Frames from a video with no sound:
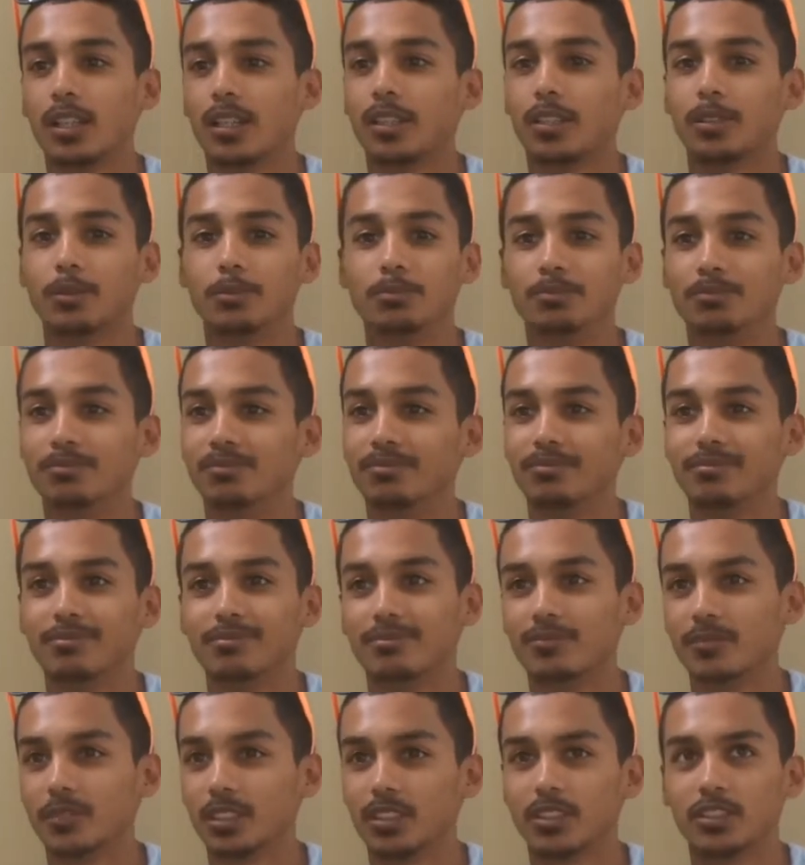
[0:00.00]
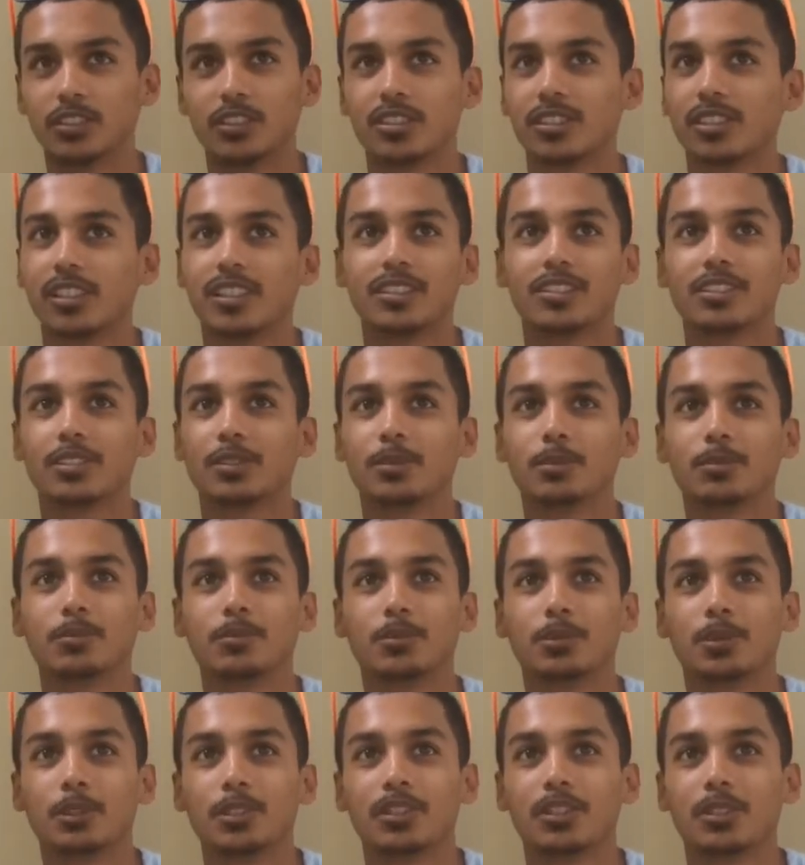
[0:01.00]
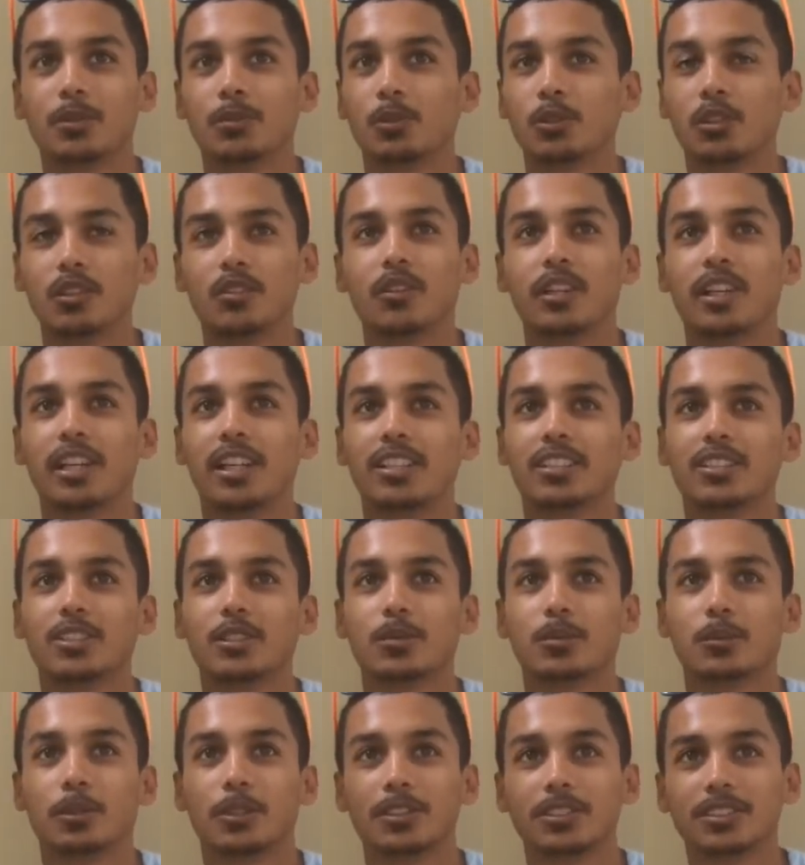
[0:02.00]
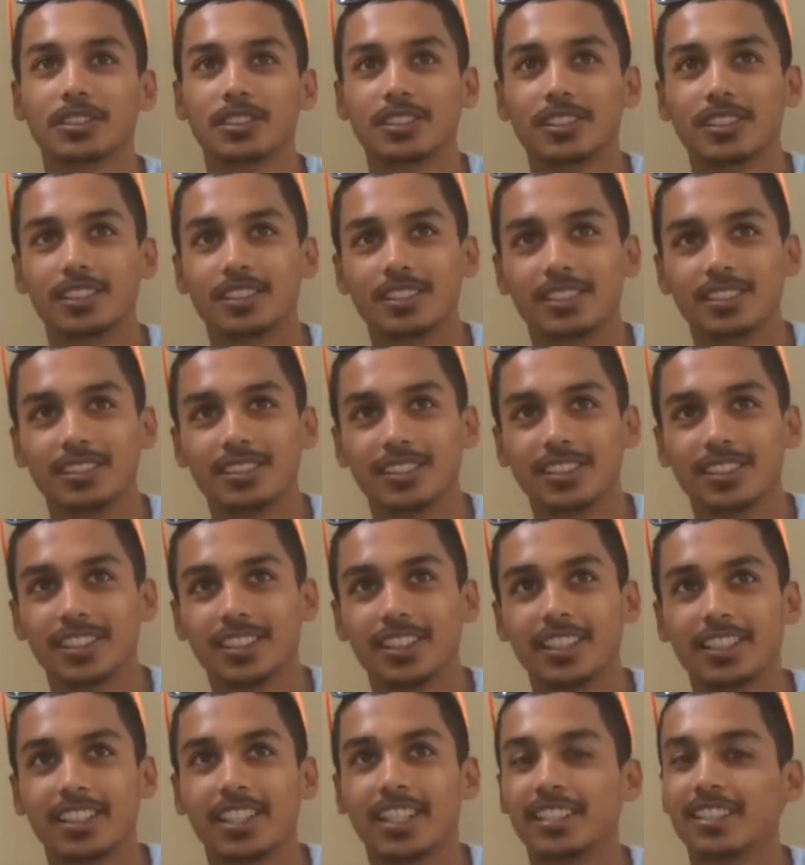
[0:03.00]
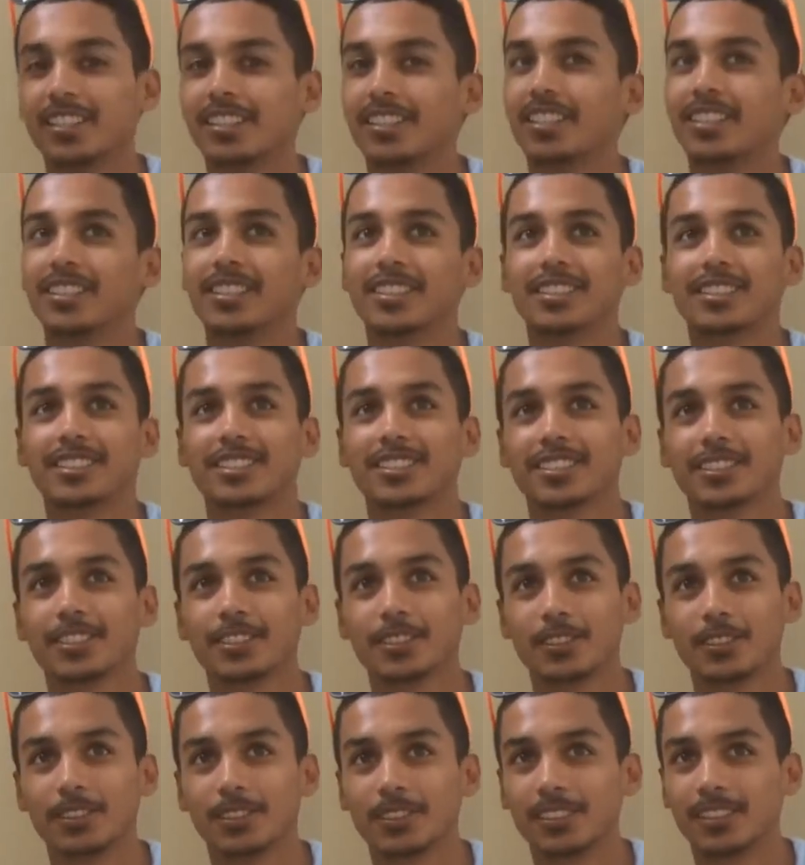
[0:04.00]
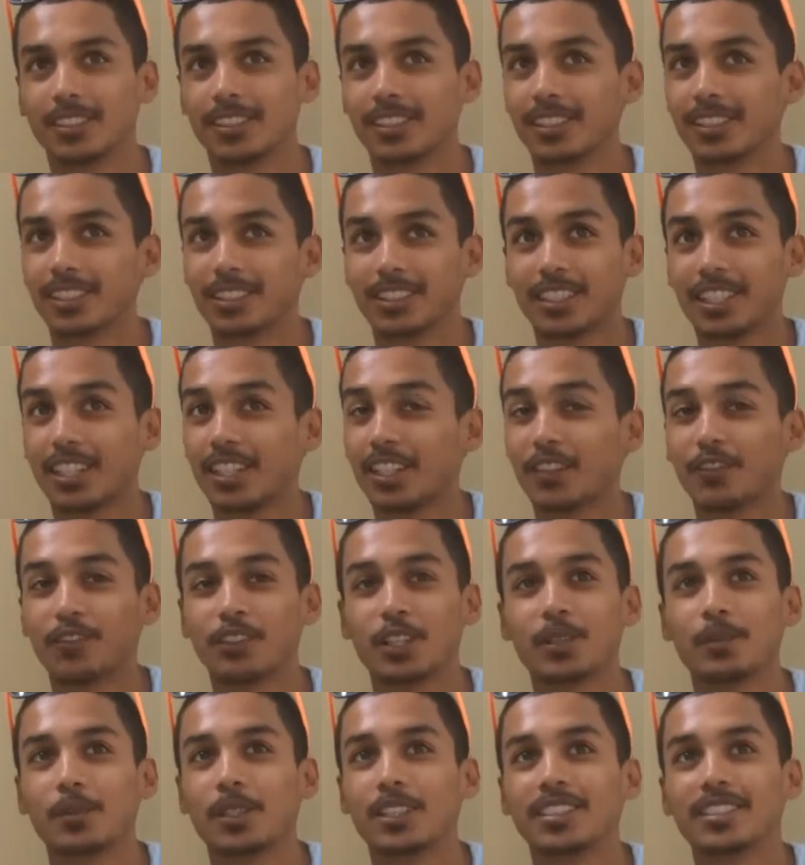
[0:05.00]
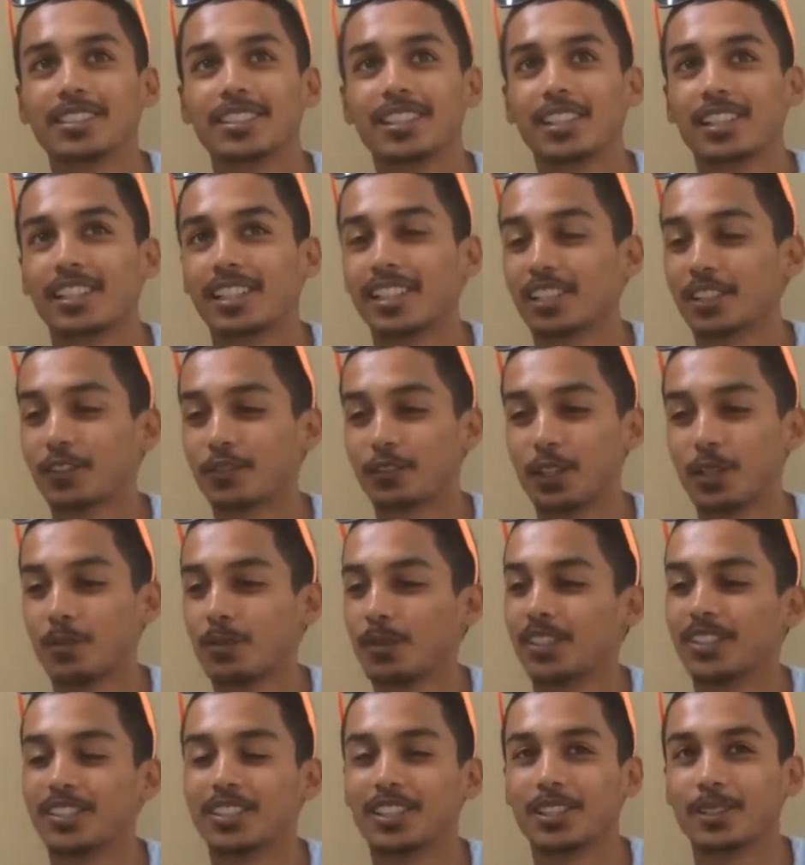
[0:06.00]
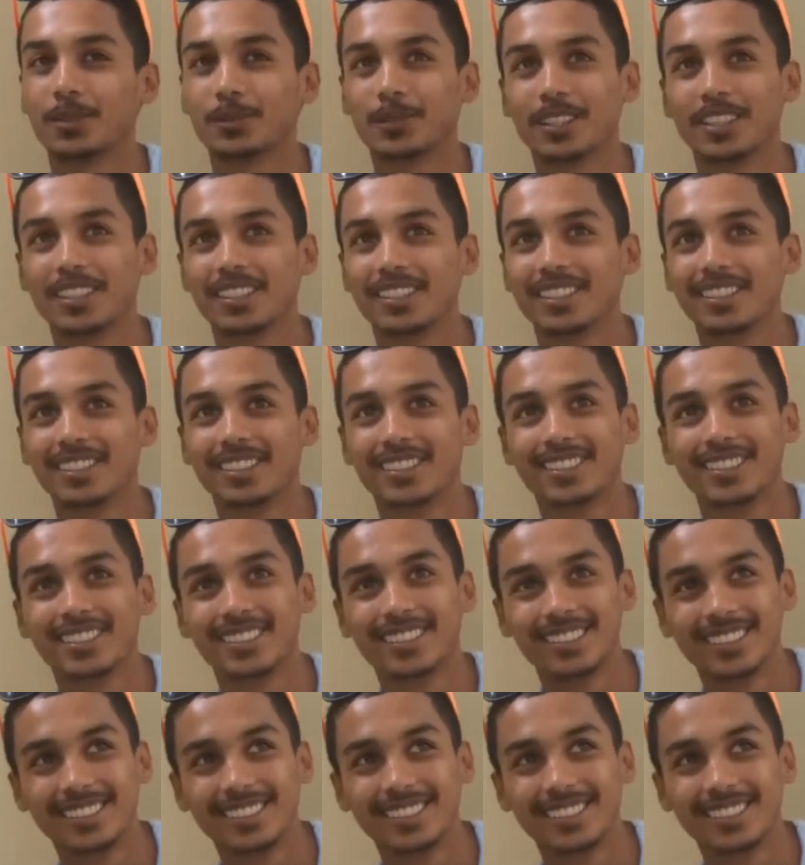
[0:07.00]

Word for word: I'm I just like to work. I'm more of a hands-on person, than sitting at a desk. So oh, yeah. I kind of found my I kind of found my job right here.